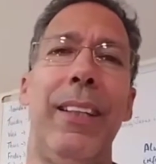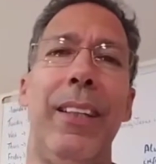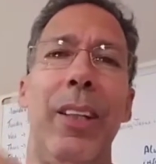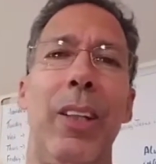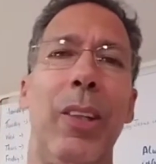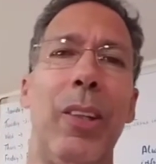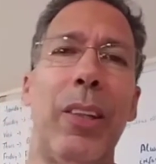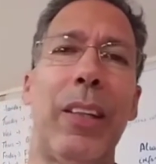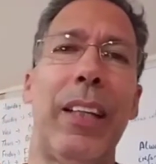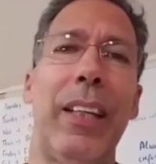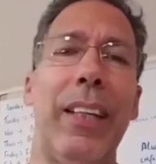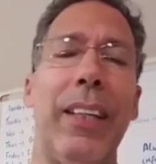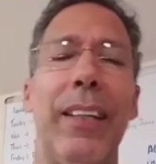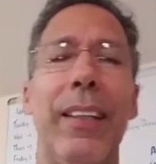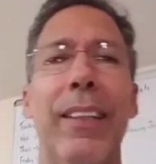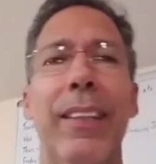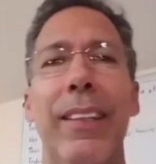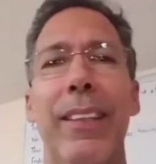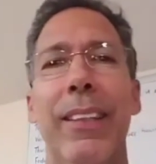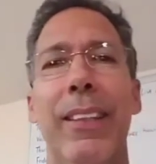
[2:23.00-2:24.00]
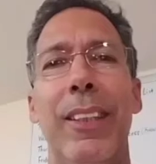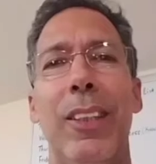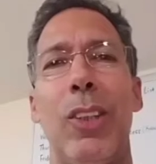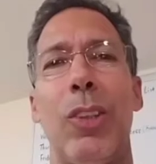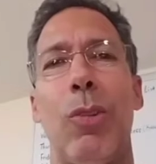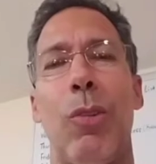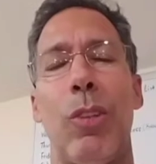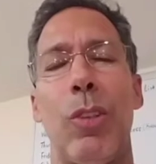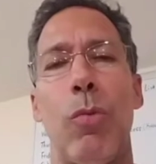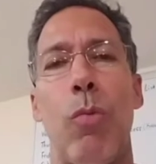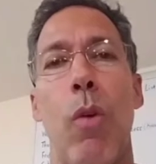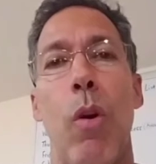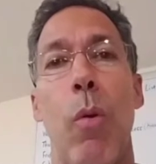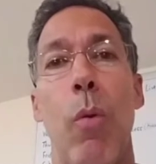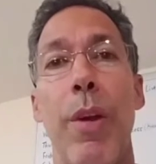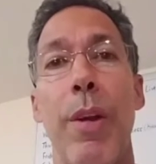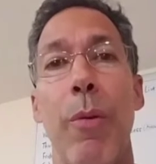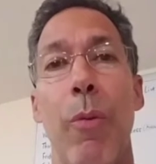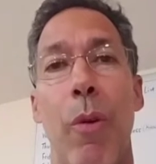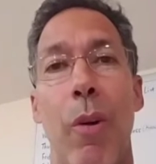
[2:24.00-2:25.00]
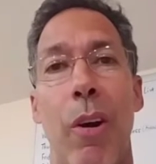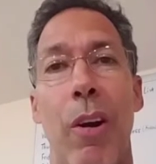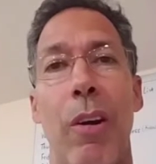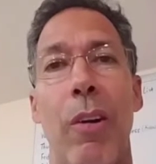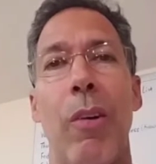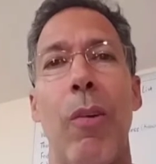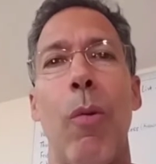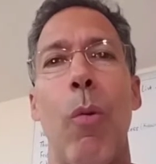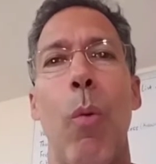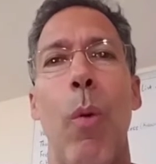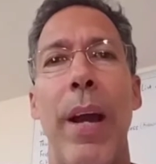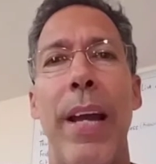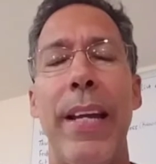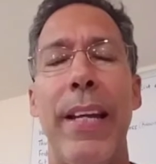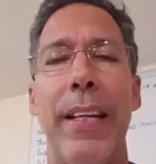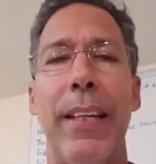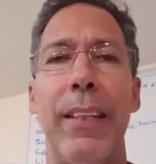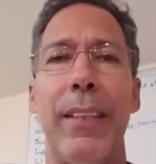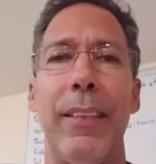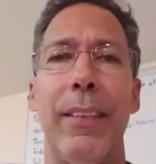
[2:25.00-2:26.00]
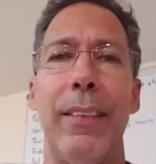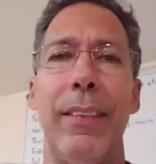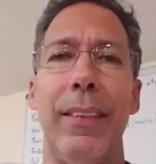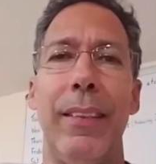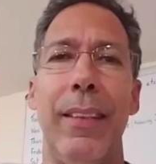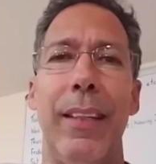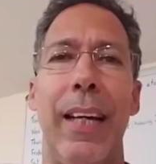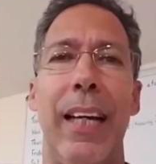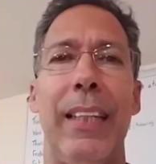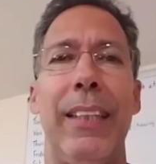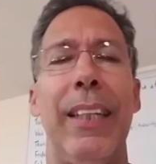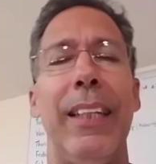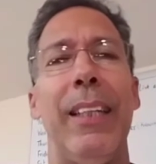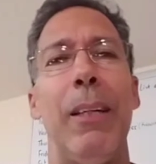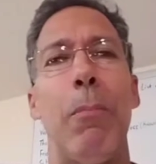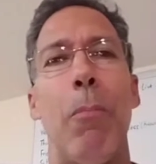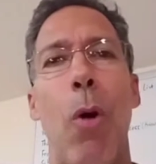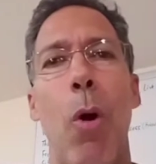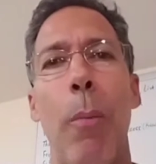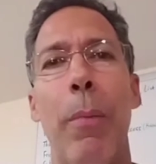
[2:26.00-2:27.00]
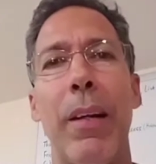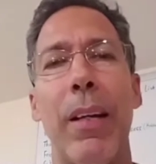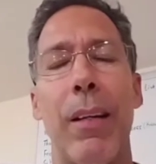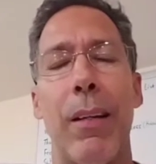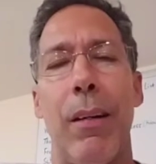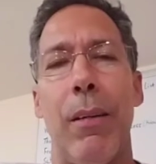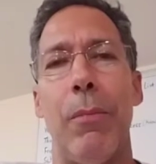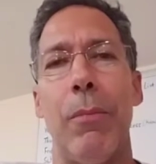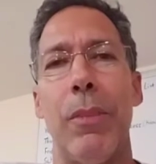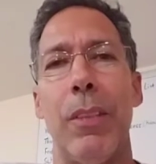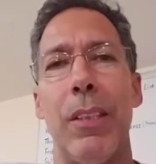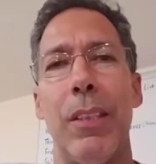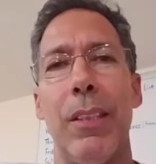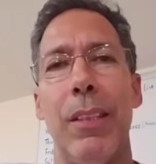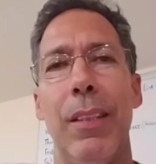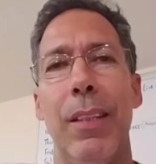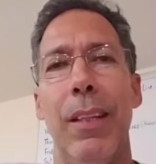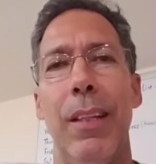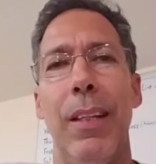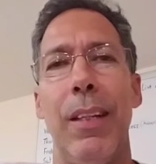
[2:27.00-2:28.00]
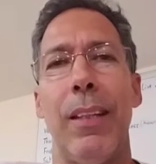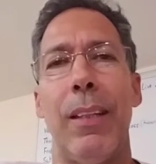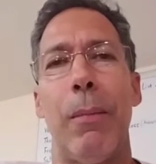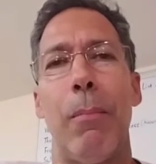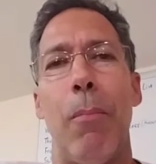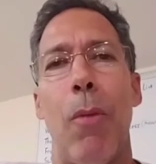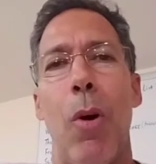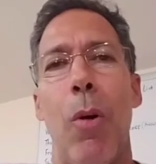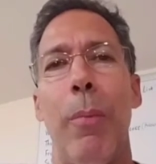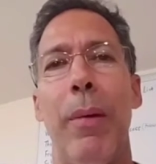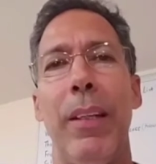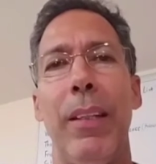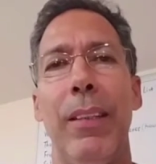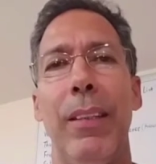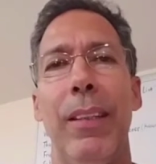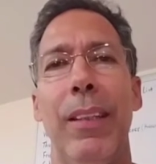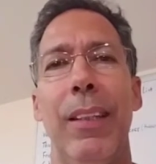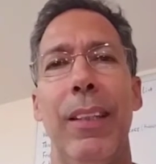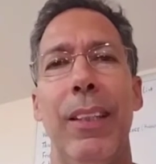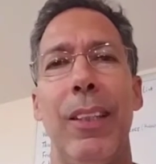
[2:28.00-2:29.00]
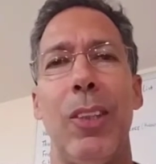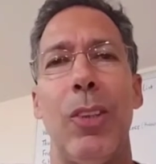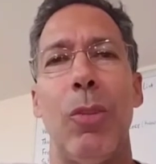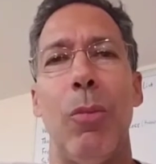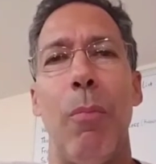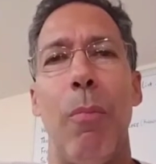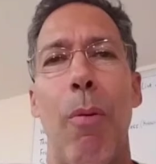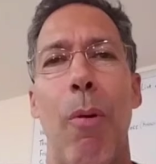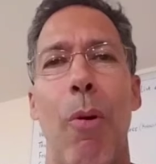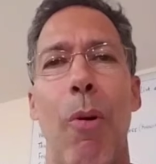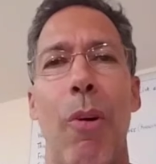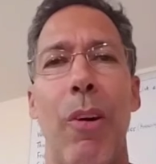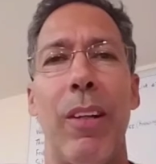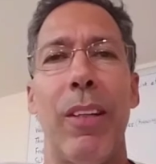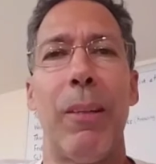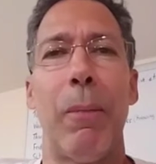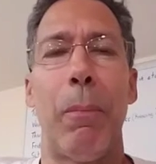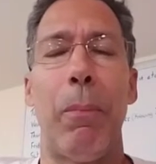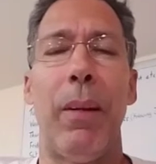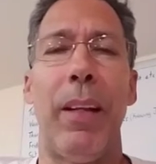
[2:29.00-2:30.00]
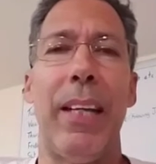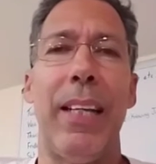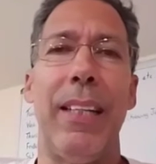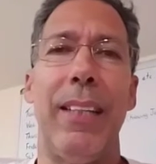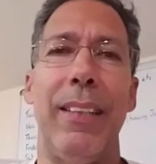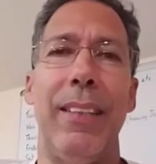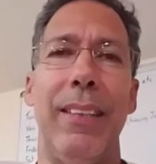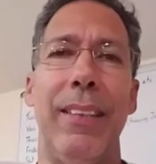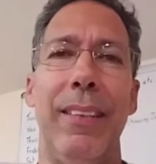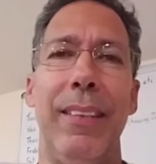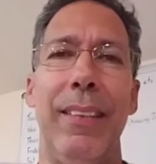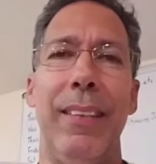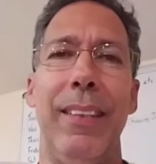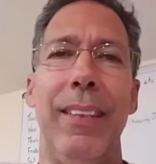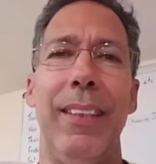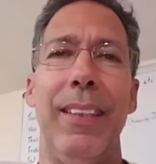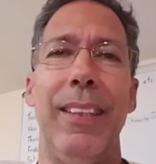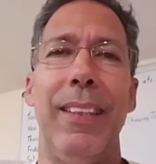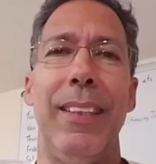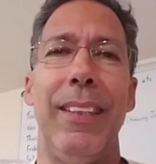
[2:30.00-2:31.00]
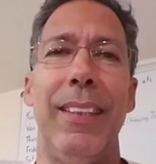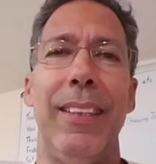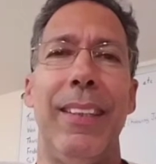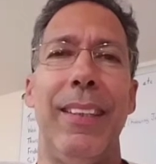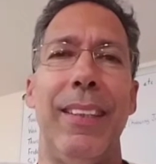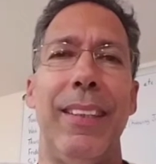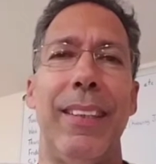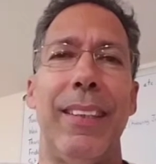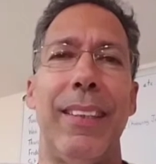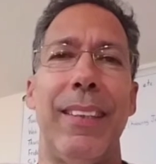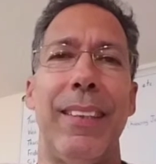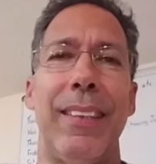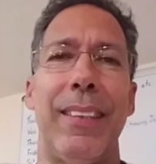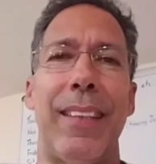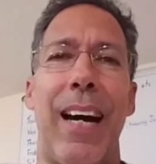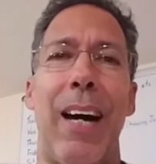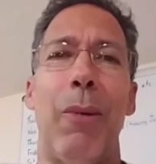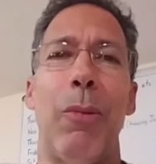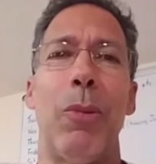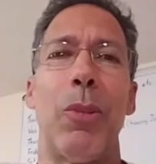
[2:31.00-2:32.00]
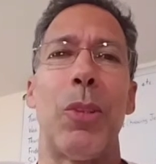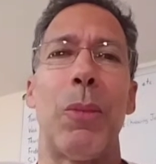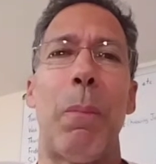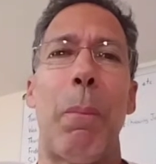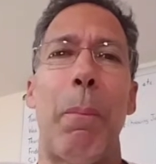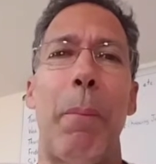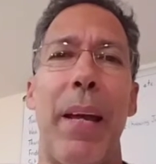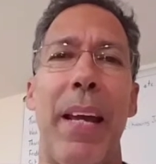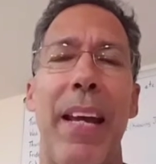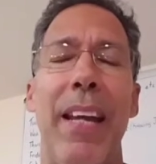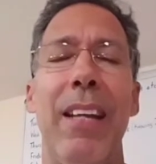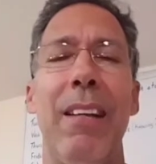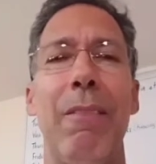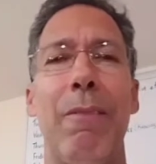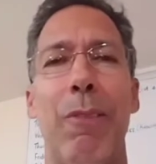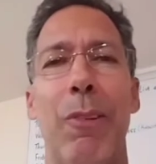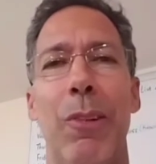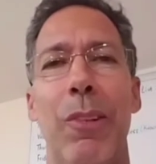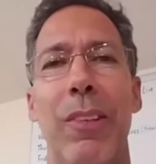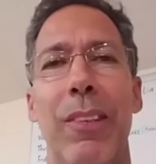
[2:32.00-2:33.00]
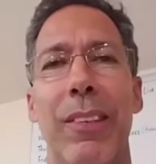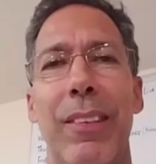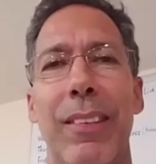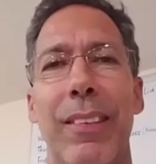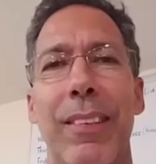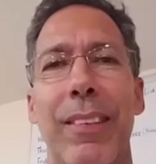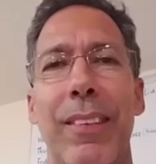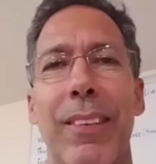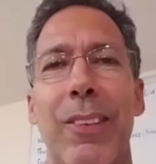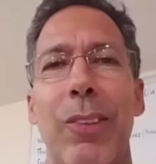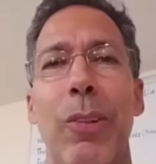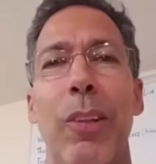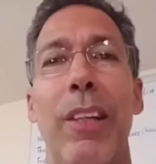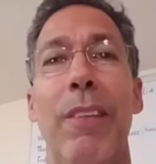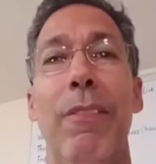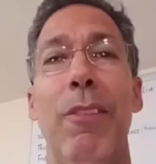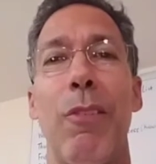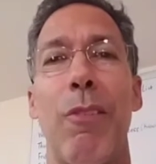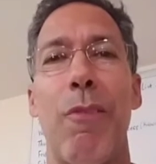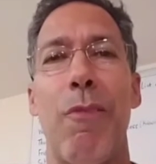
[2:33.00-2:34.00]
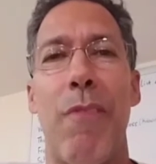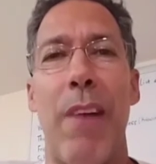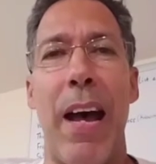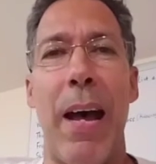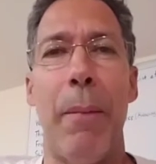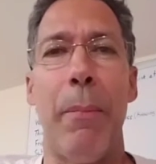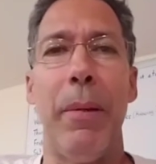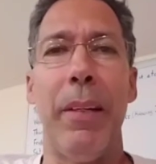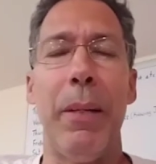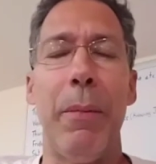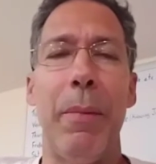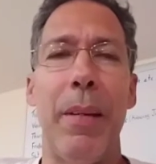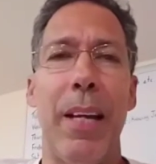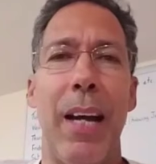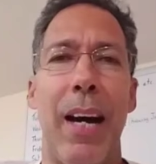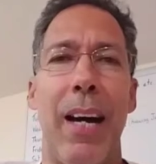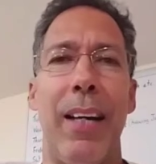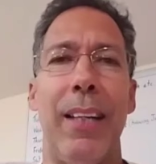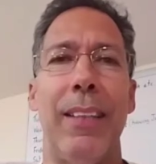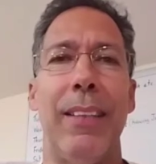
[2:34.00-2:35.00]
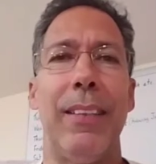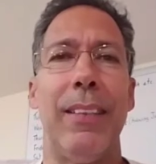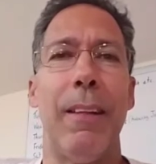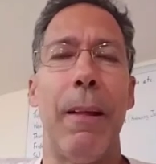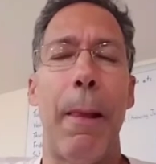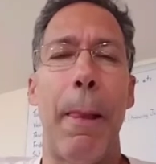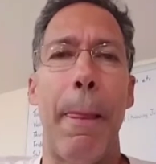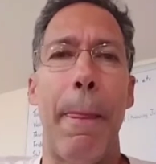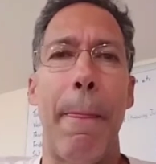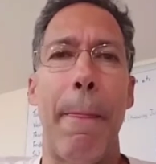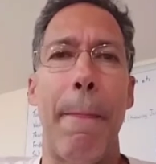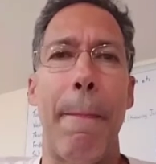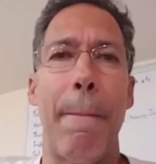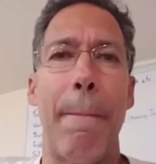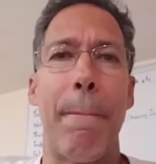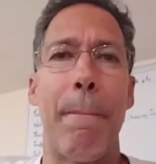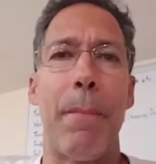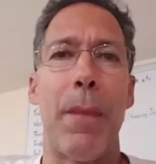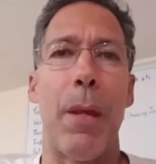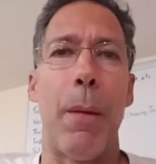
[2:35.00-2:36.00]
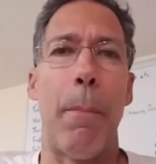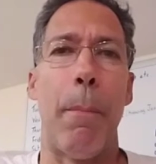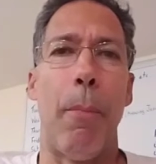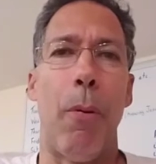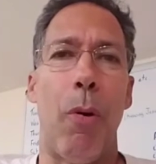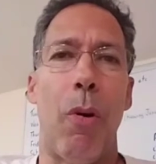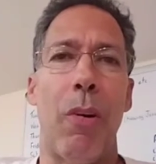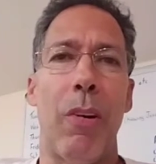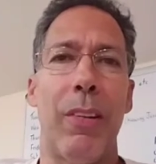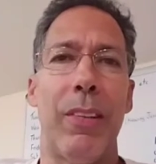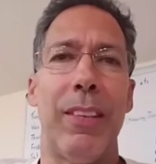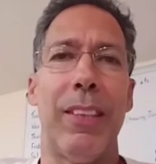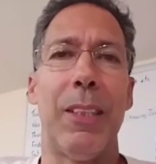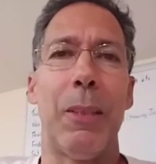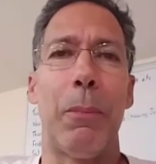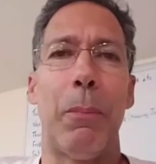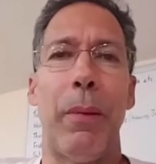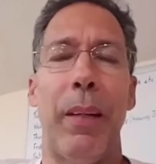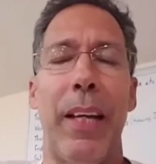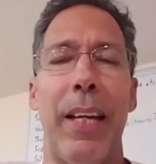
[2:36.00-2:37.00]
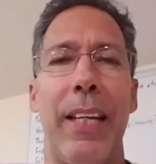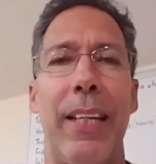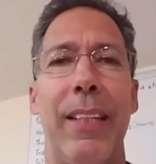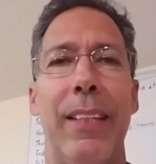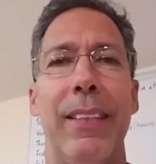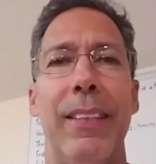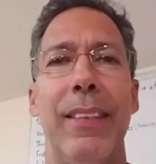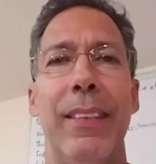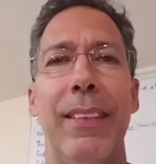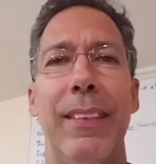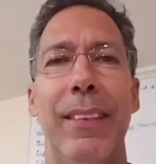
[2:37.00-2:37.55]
looking towards where we were waiting. And then the moment comes, the moment to board the plane. That was painful, to leave your family behind, board on this plane,